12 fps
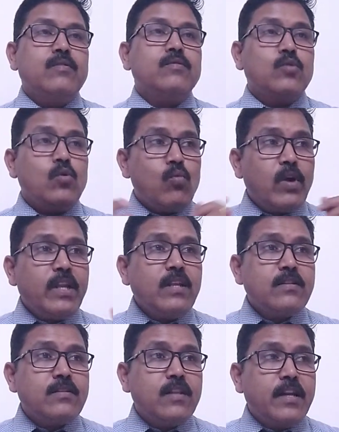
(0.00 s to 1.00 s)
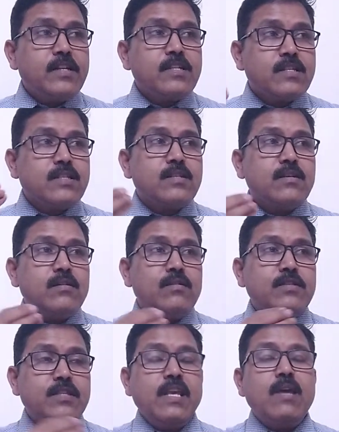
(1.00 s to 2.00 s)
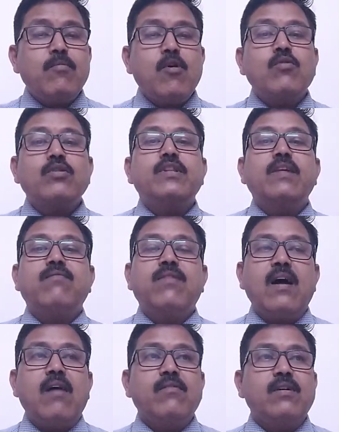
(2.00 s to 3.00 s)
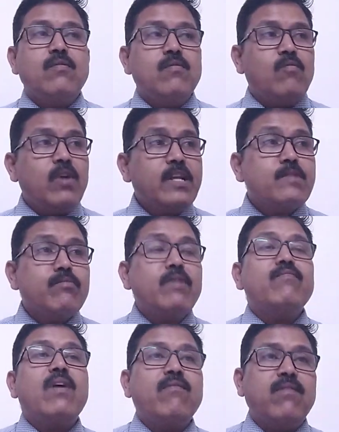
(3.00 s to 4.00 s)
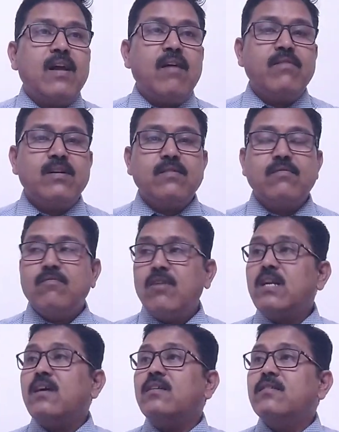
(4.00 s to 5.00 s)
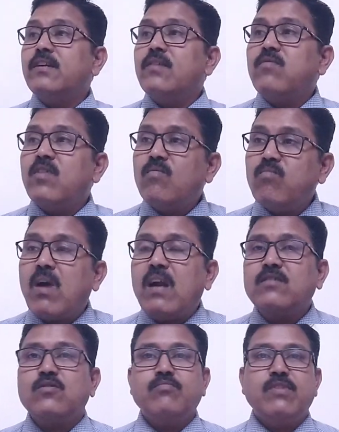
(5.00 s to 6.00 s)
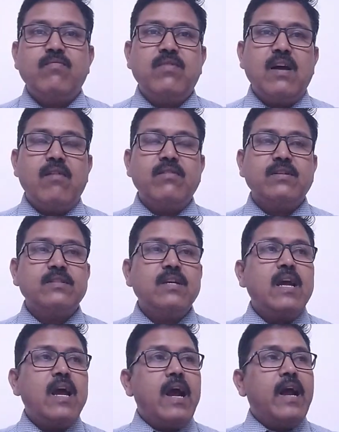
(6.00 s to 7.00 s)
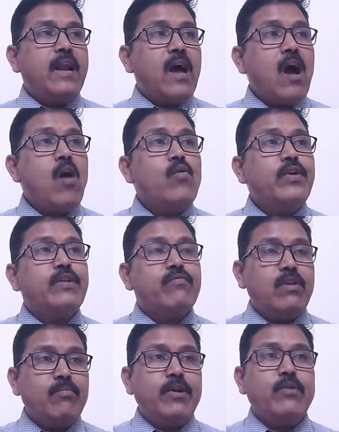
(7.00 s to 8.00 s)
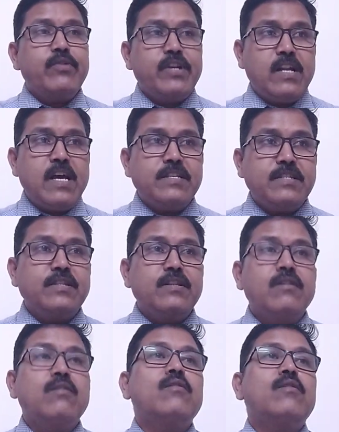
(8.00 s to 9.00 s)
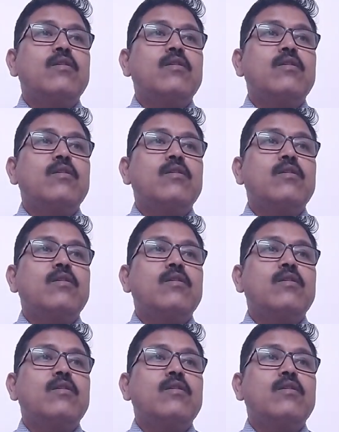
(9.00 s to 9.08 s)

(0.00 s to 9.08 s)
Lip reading: So let us see about the flower. What is meant by flower? What are the different parts of the flowers and how it will be utilized in the